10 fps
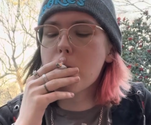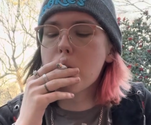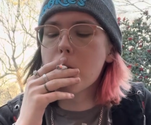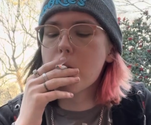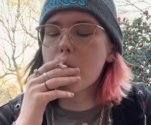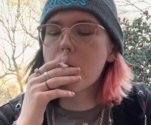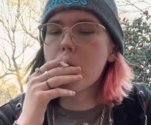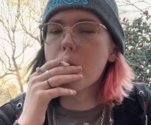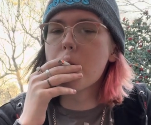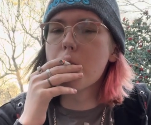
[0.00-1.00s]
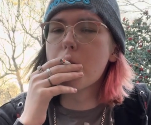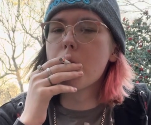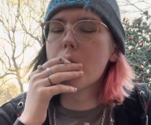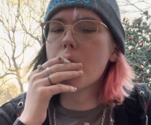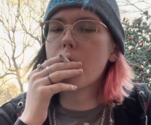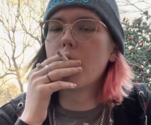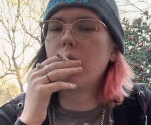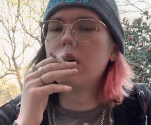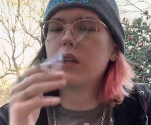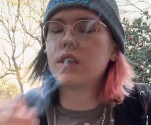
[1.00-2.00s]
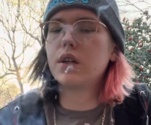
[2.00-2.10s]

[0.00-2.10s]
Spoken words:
Nothing is said.